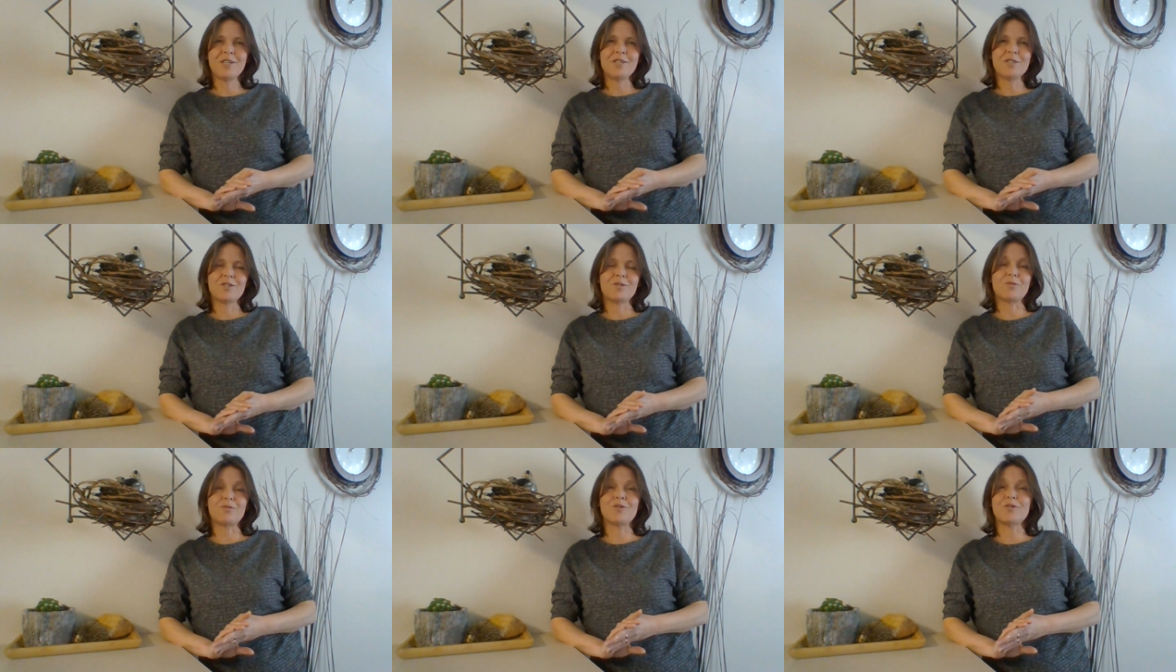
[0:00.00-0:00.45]

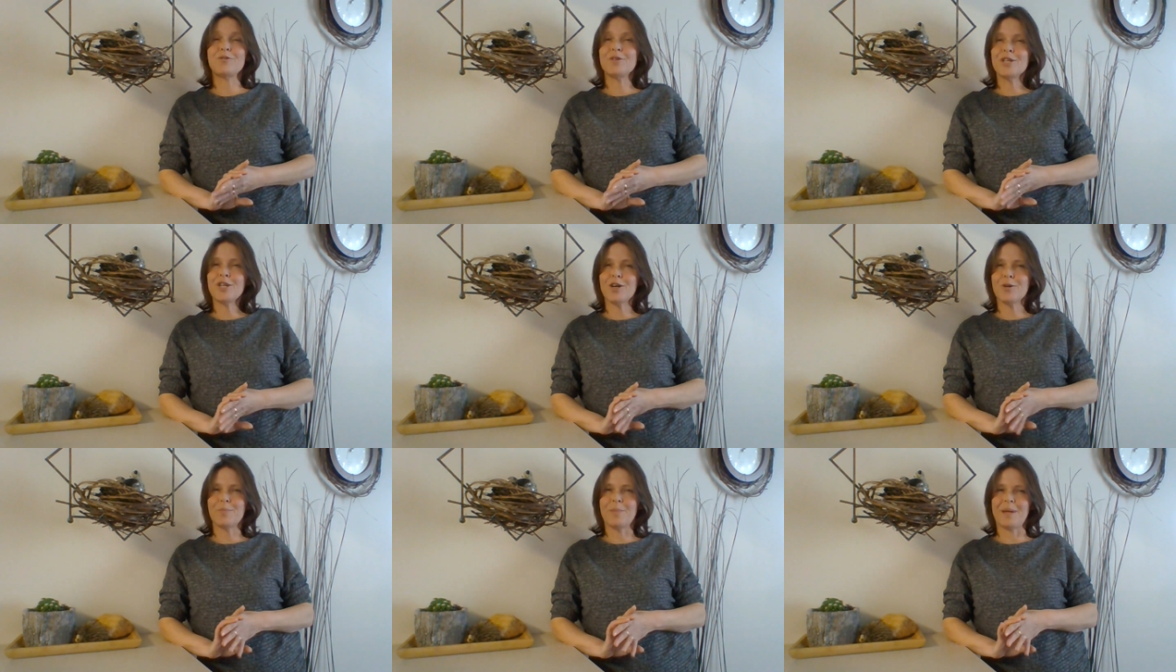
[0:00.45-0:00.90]
So
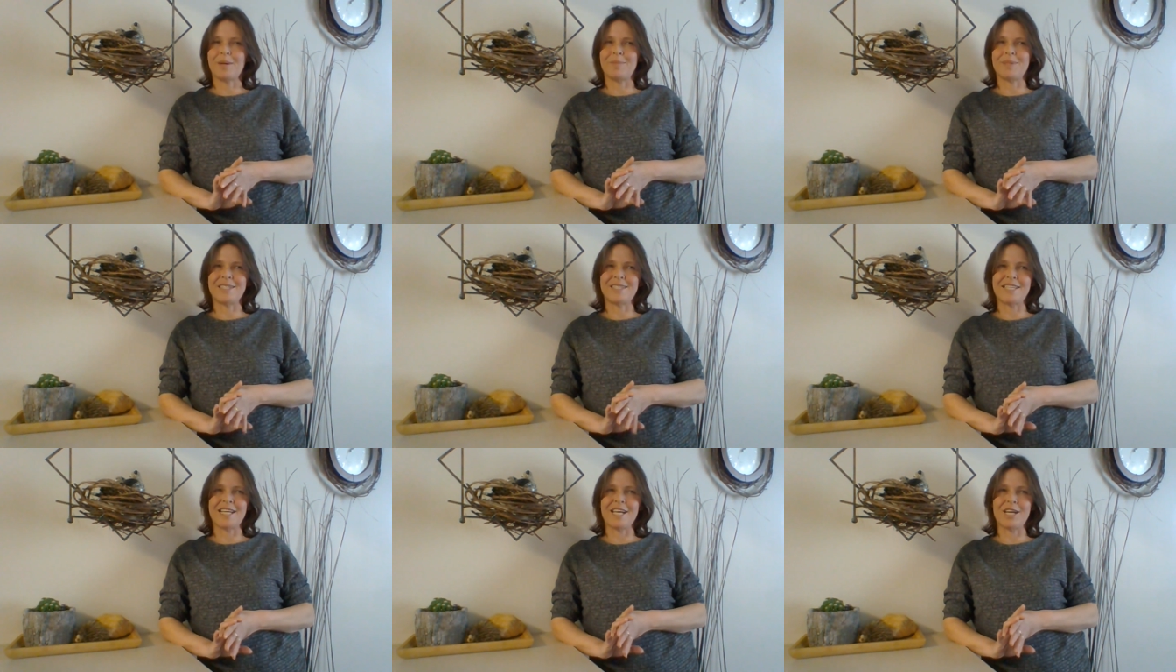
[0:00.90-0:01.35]
during our
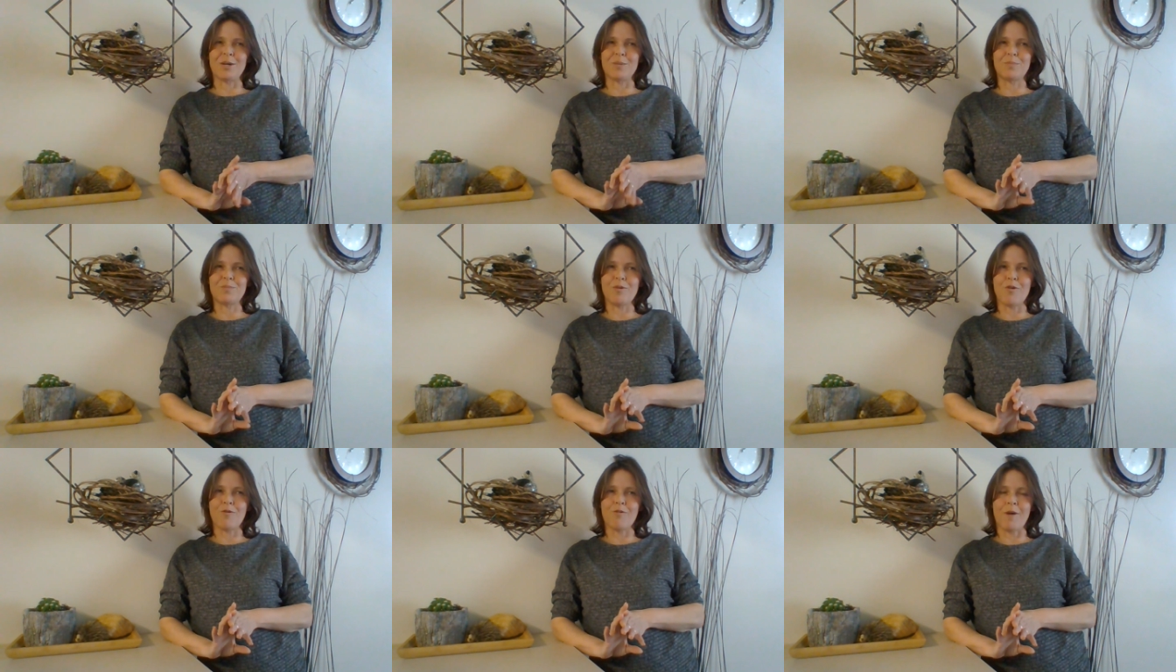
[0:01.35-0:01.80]
Babies Day Out
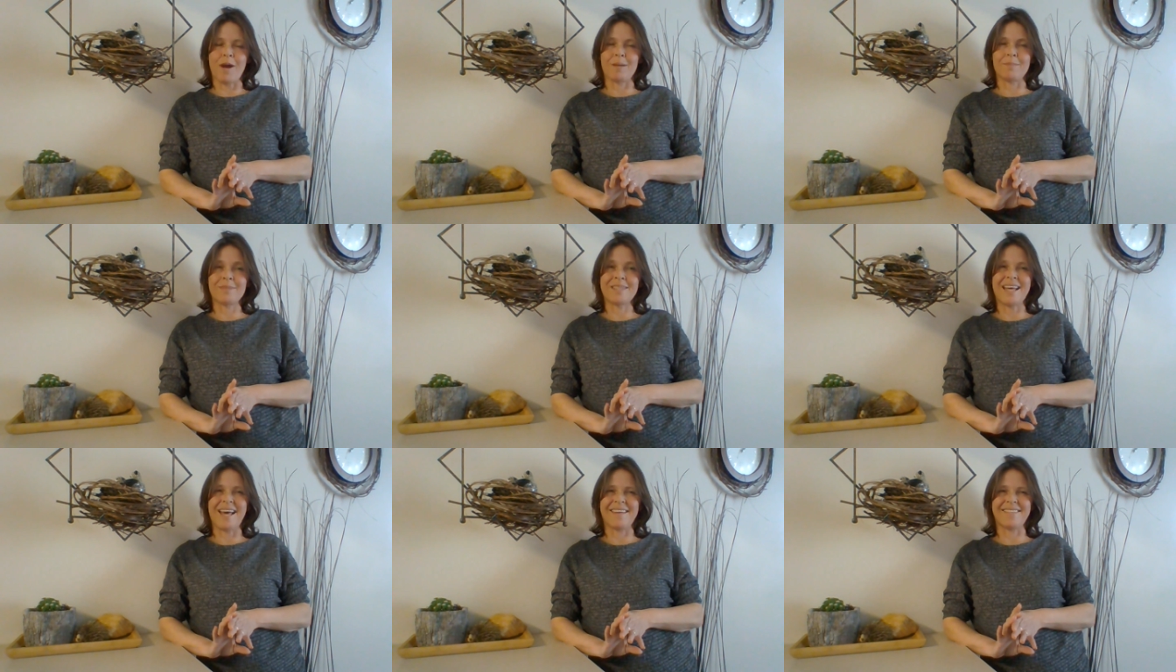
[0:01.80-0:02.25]

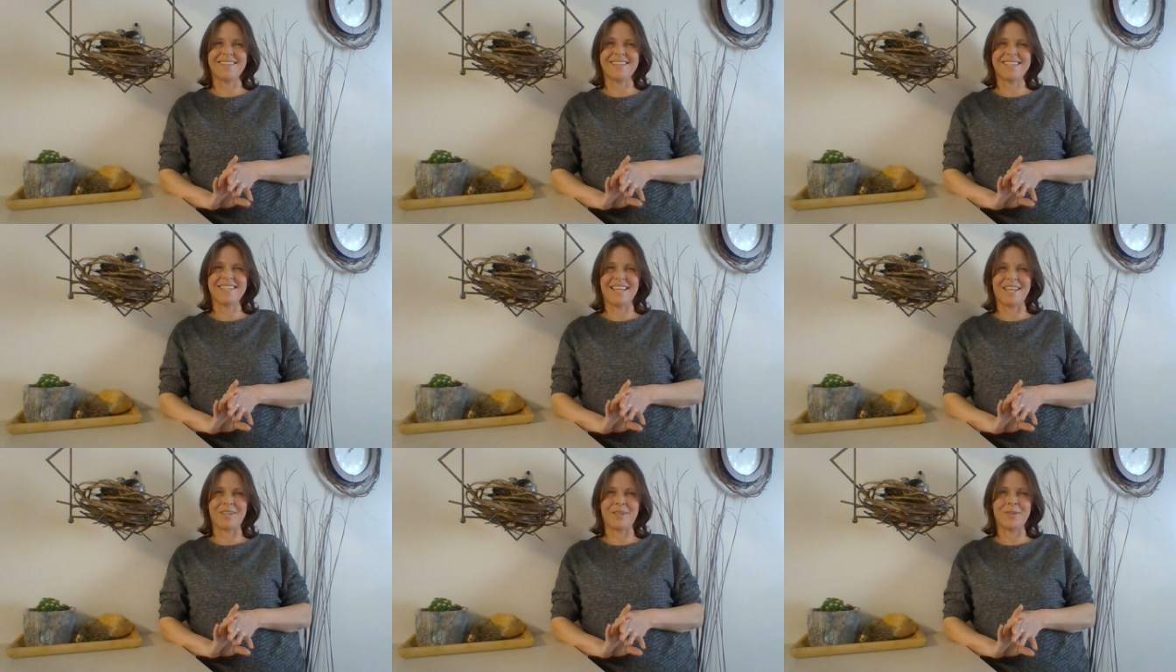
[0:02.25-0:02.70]
programs at the
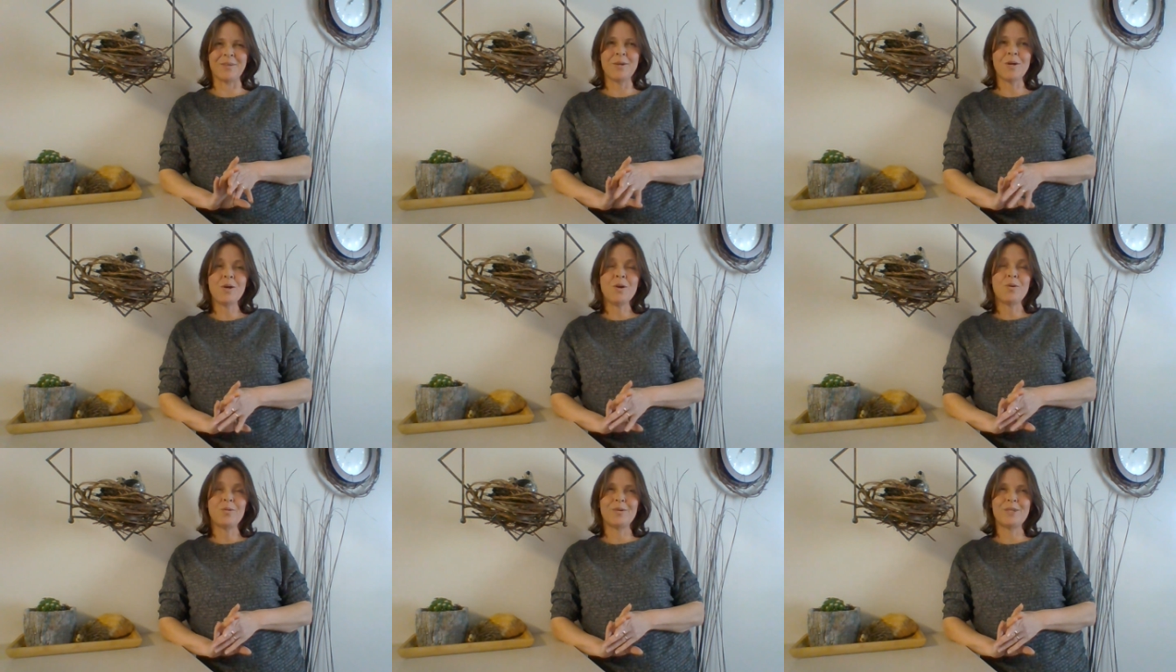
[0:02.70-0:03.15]
center,
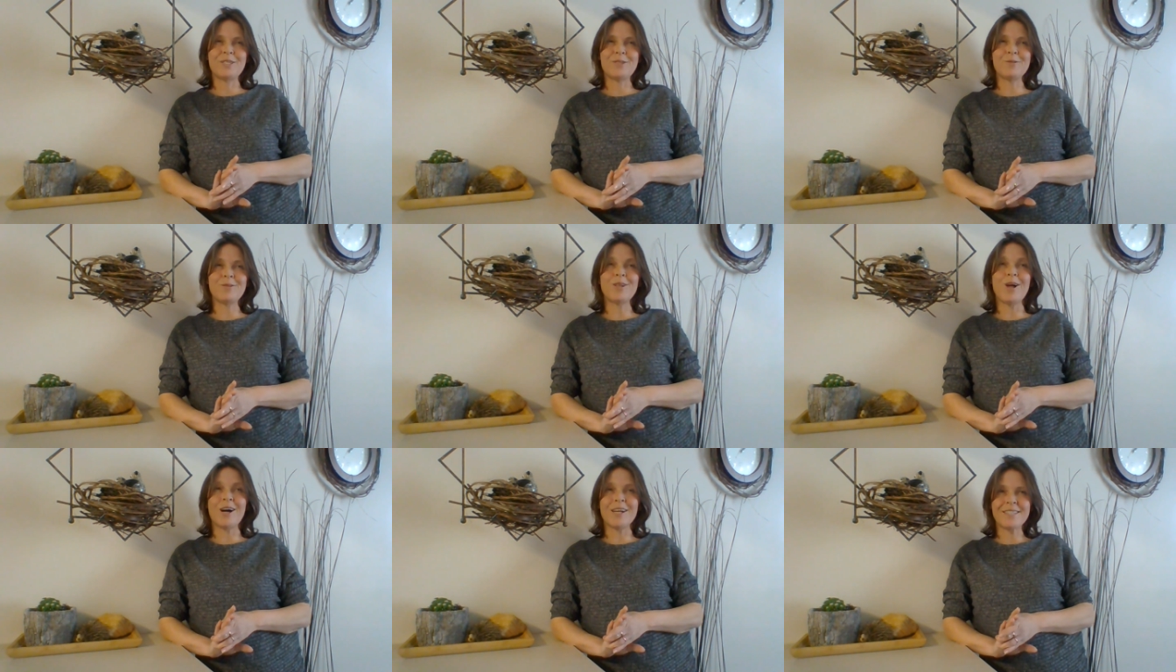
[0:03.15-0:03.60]
we do
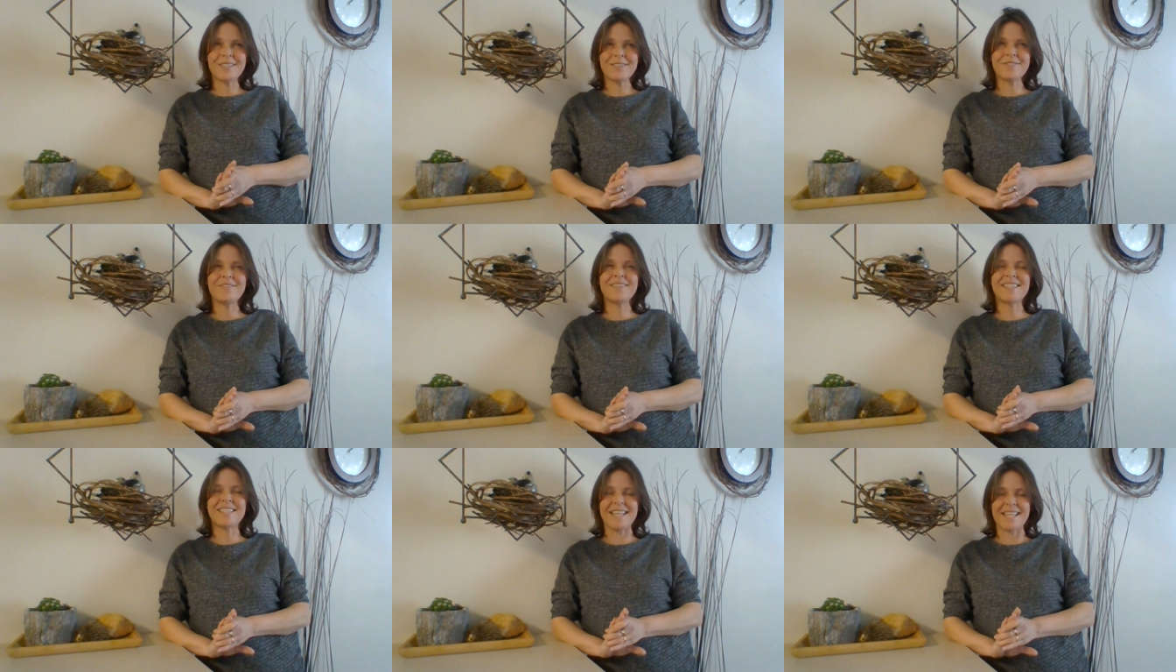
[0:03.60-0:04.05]
lots
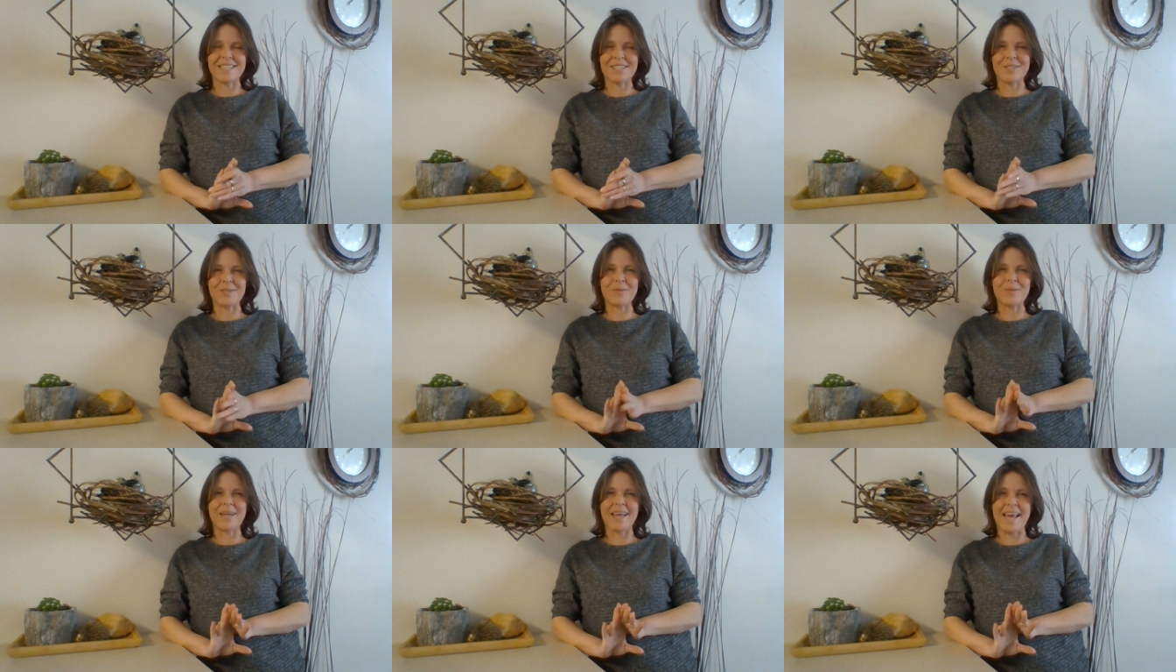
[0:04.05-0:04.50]
of
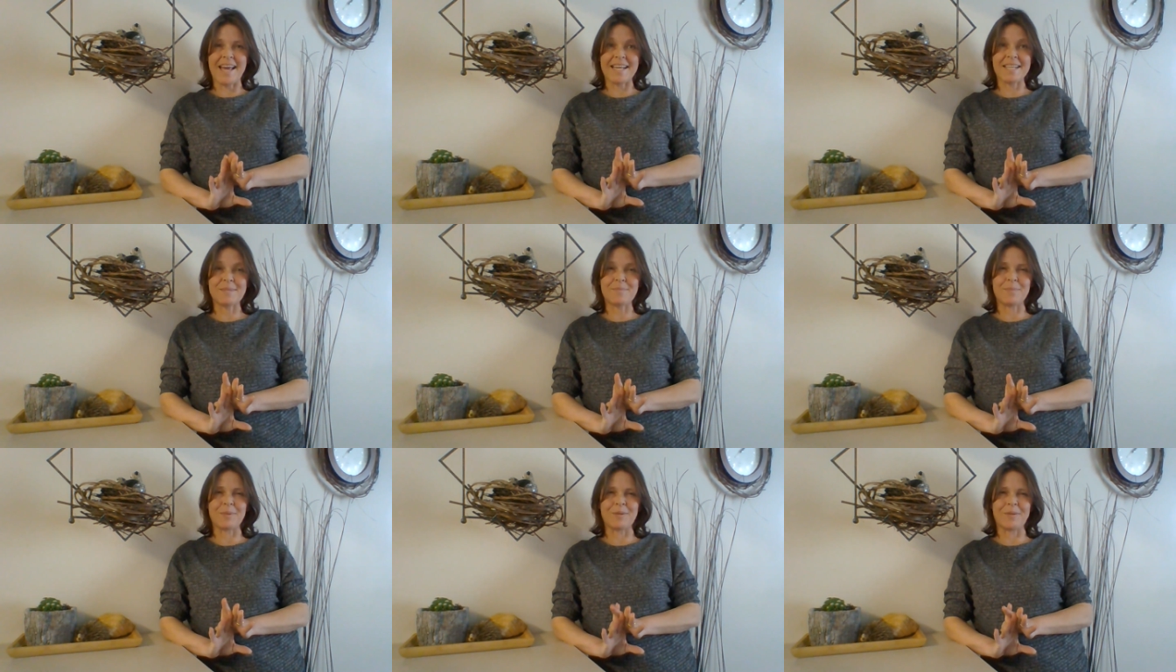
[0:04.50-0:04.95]
sensory
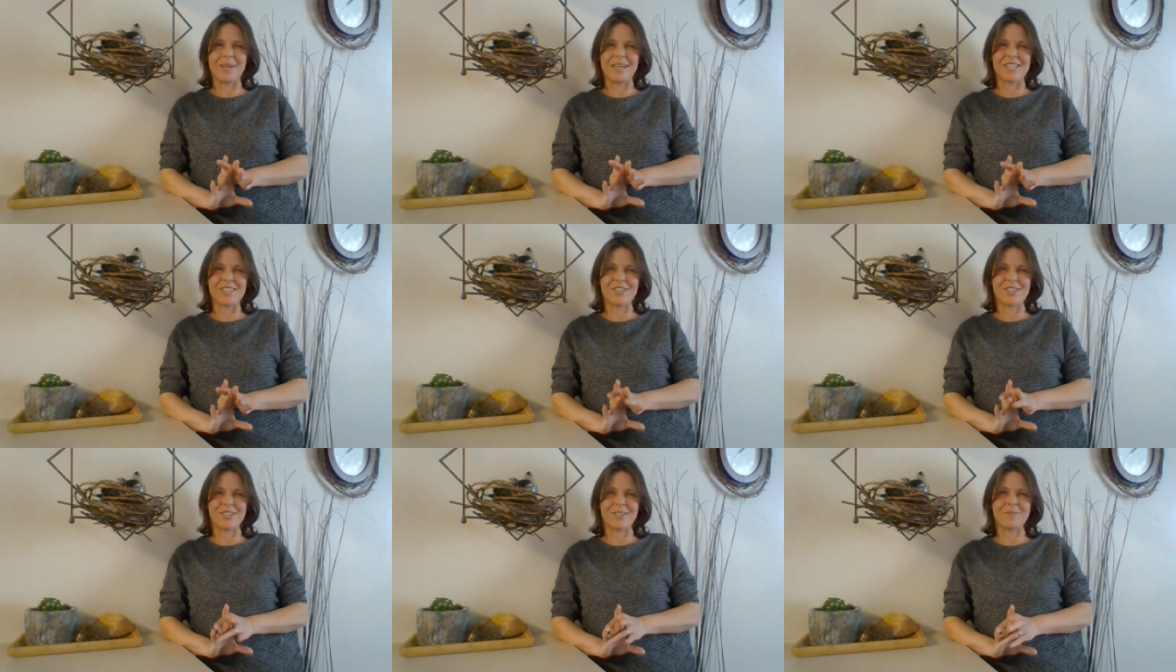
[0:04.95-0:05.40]

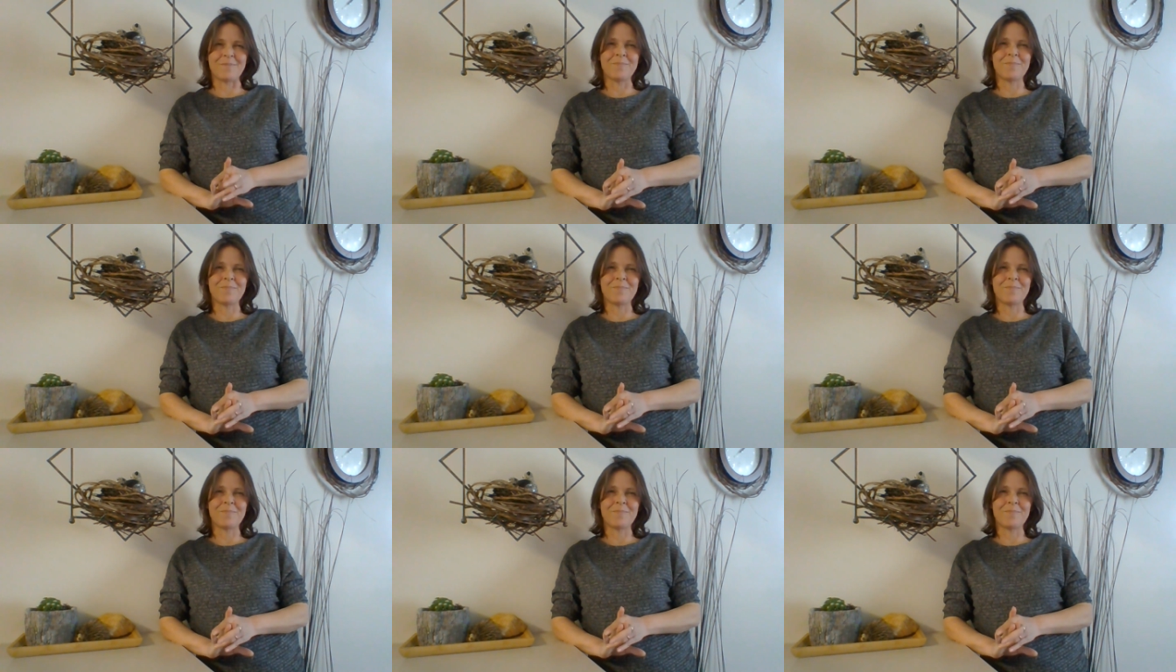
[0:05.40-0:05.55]
exploration.